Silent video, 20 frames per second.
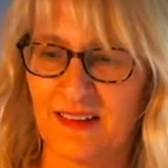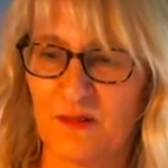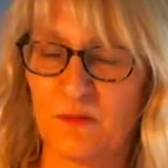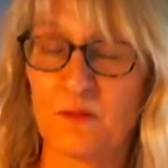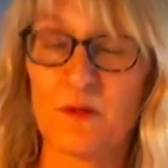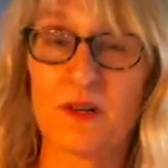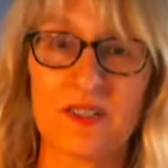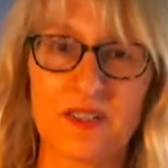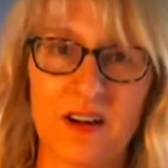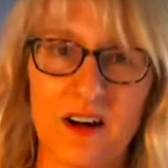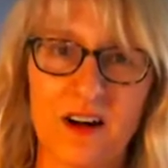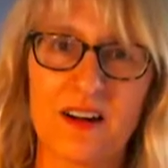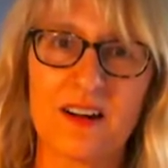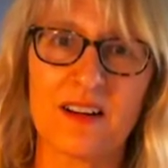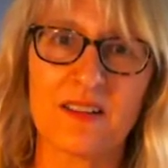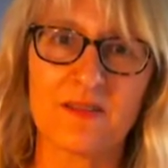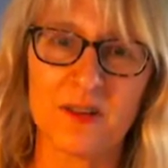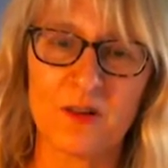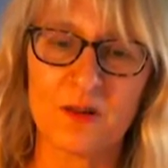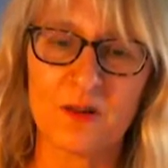worked
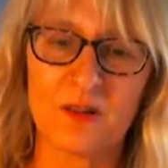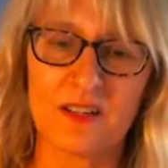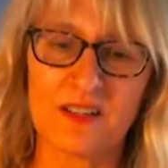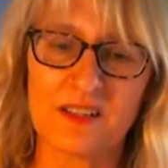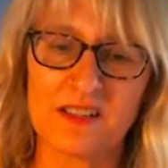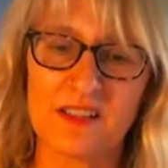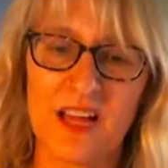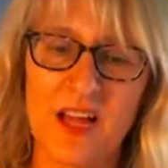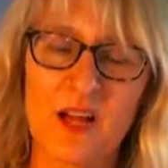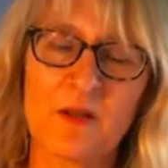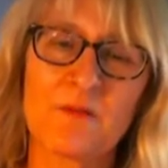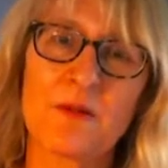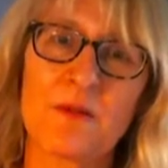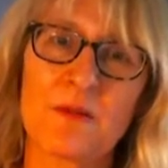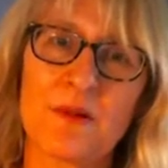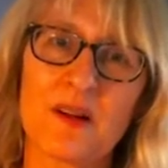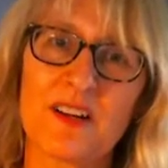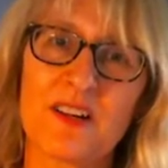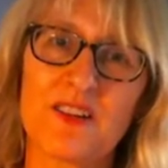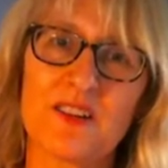hard, of course, but
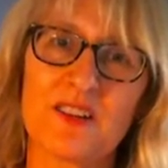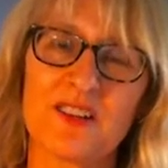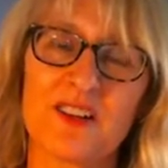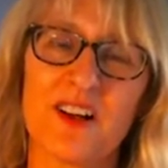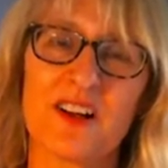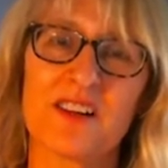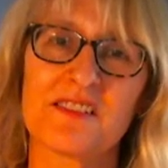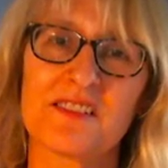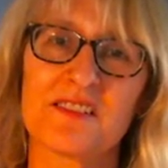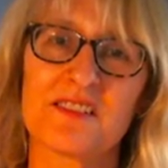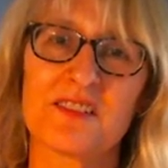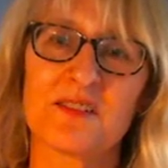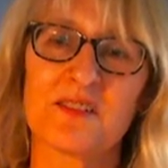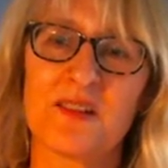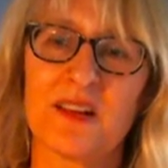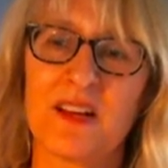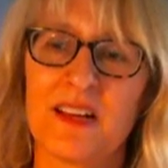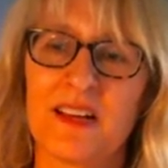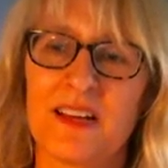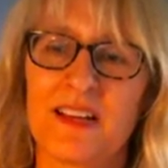where you can also
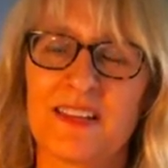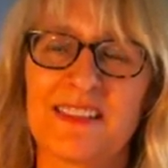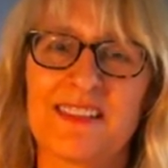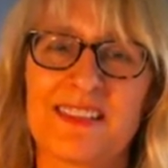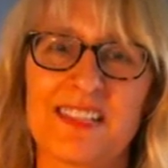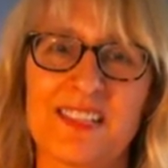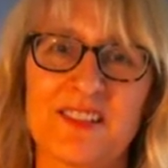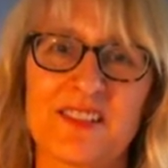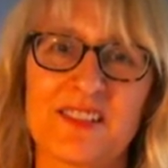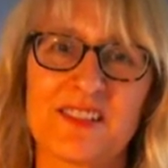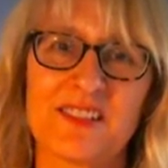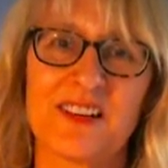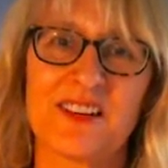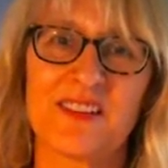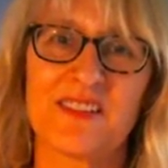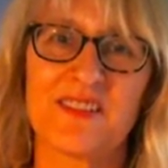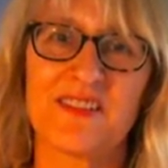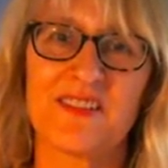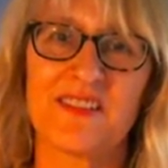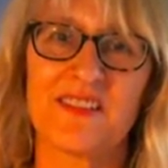see
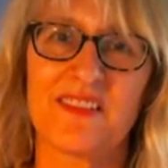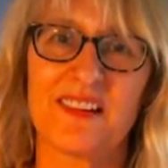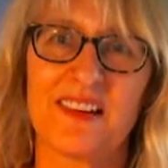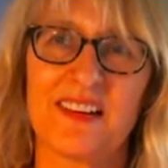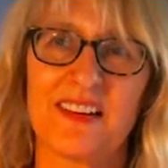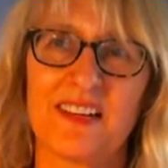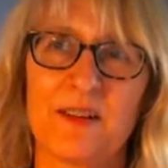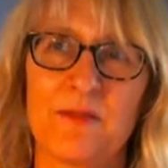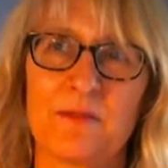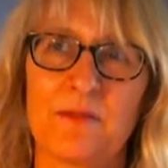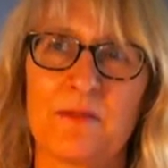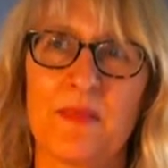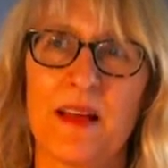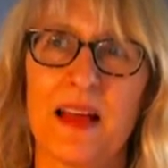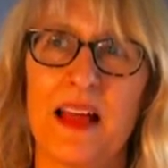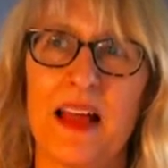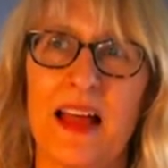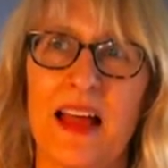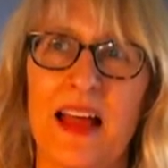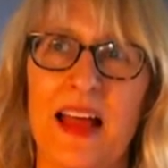yourself um,
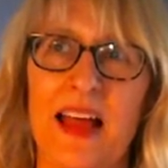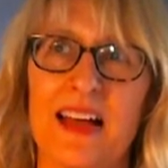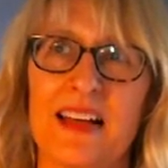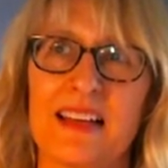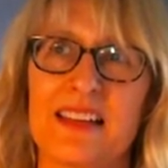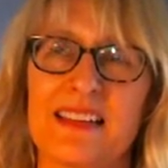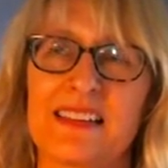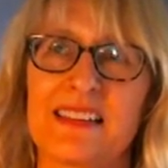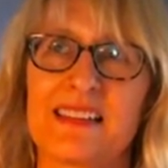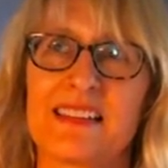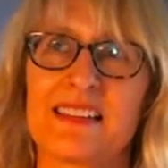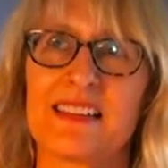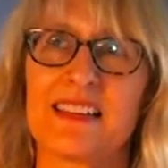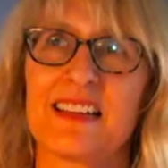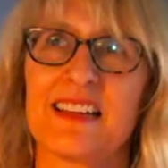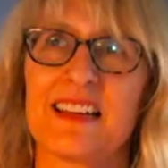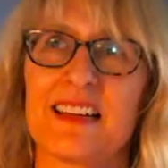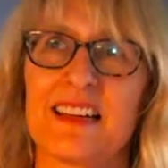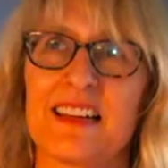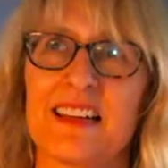as
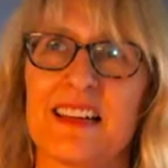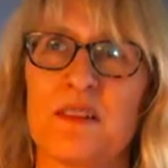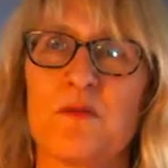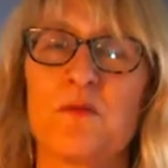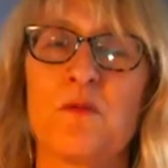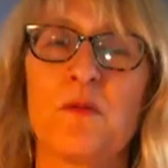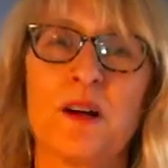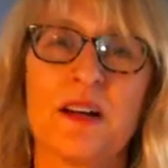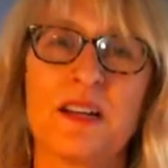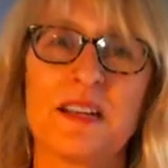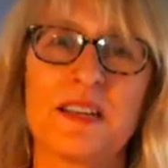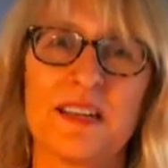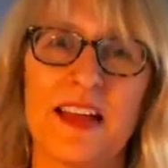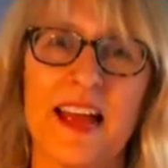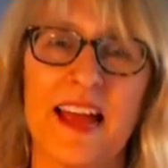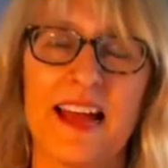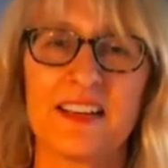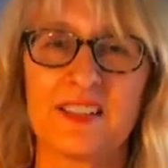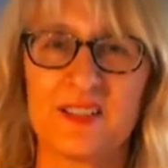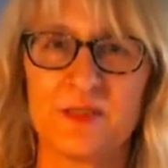one
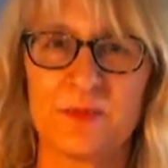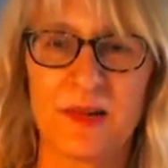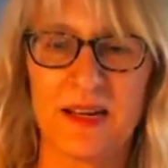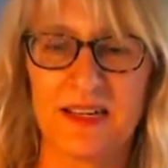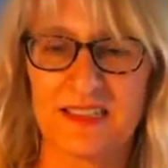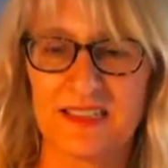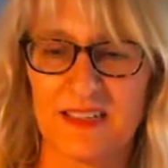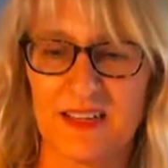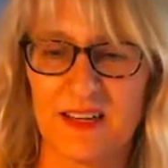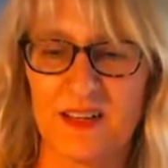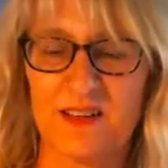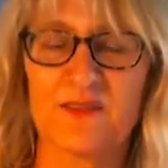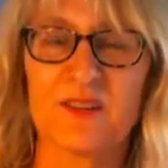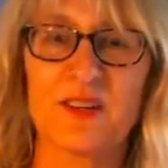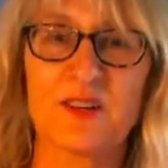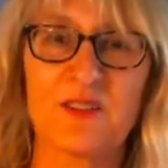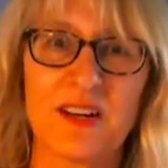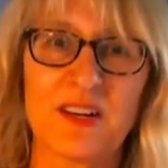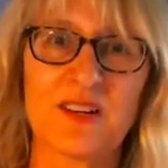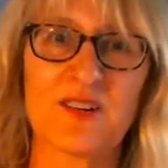aspect of a
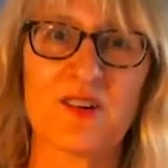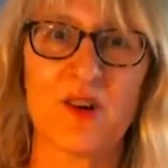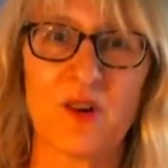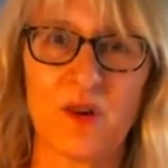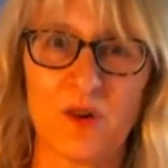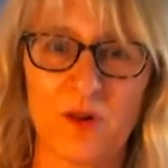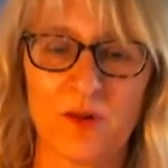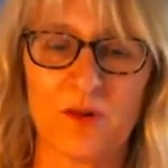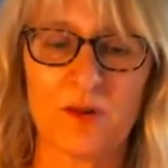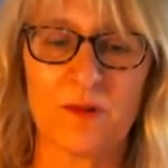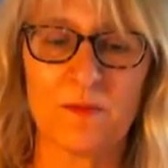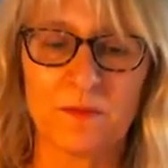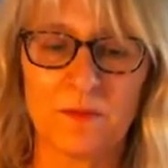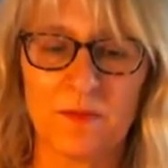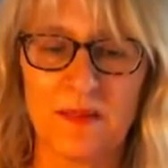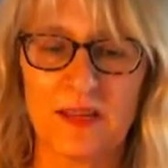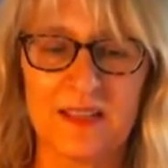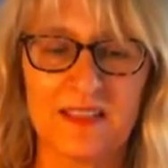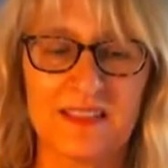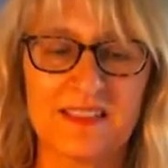greater whole.
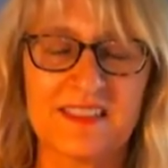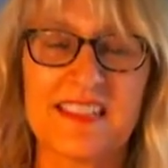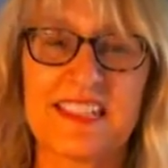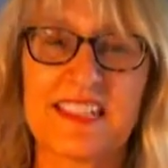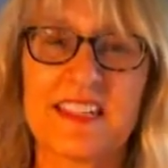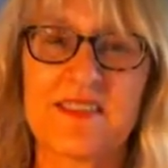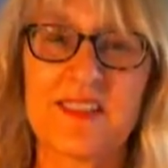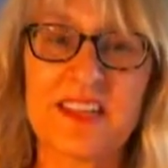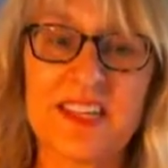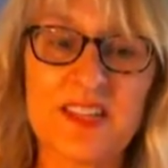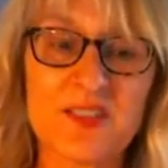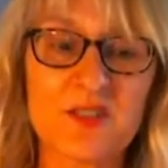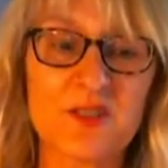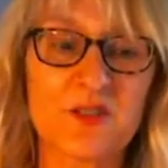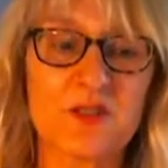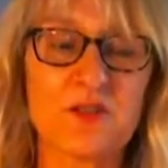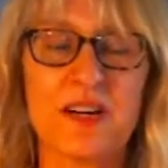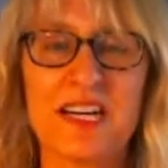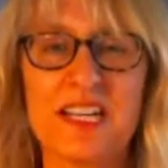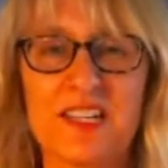This idea of
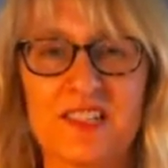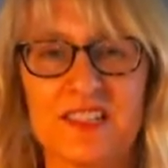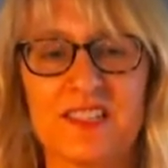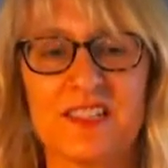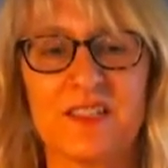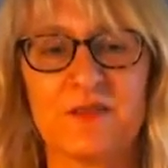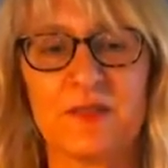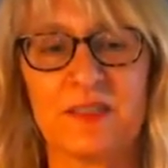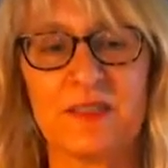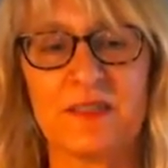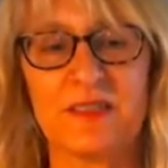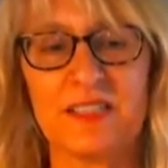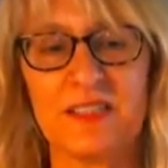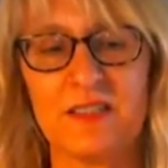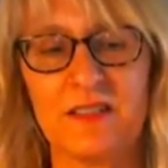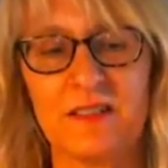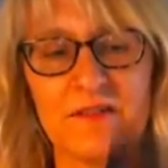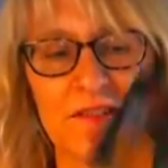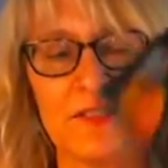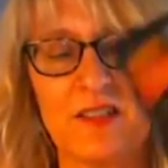integration is what you
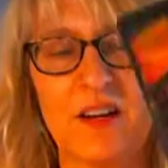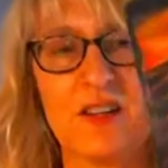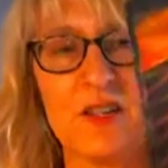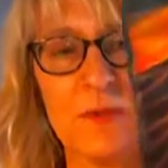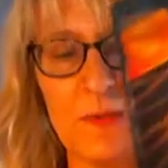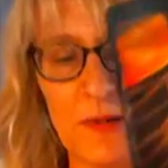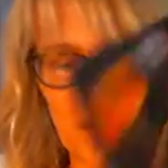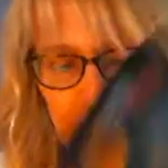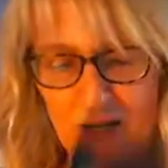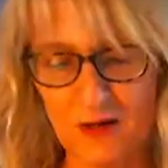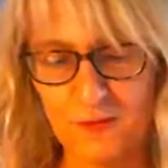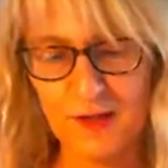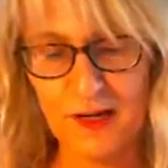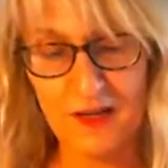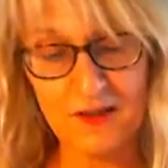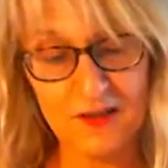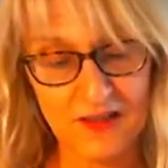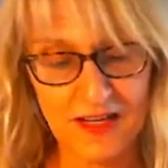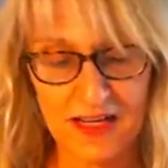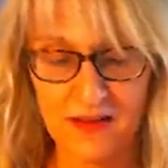know I've talked about here, and we
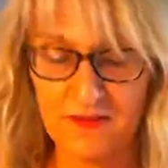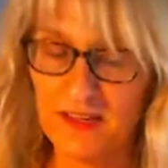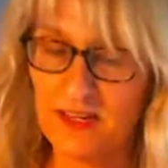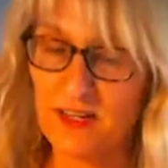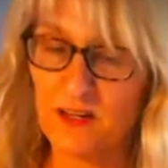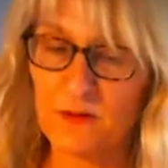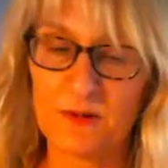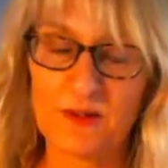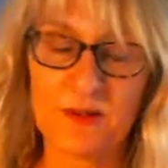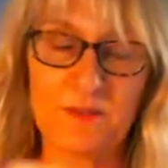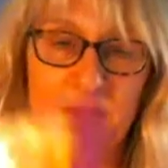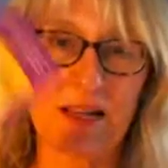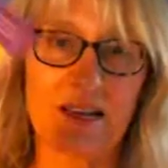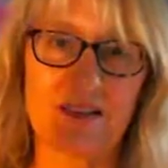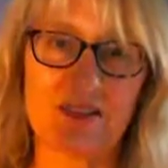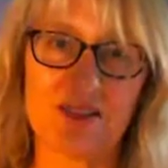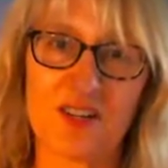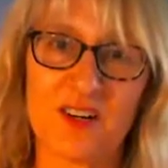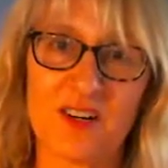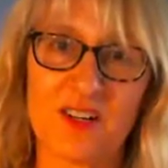also have it here with the
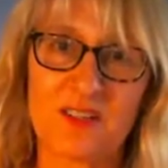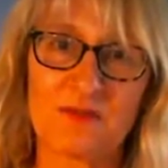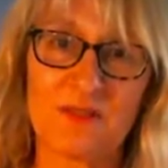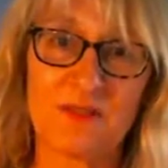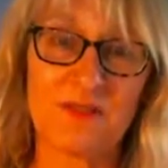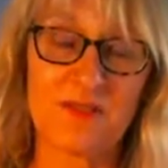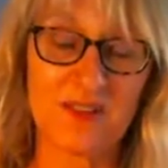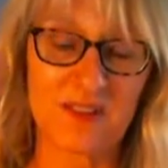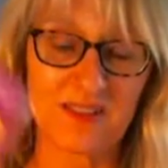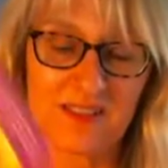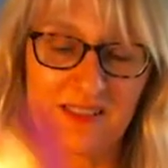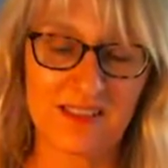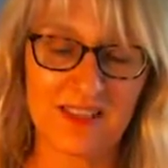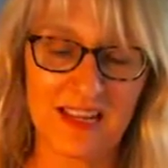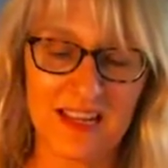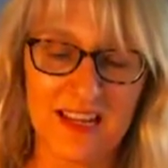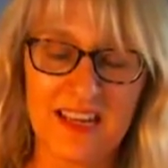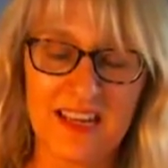balance card in reverse.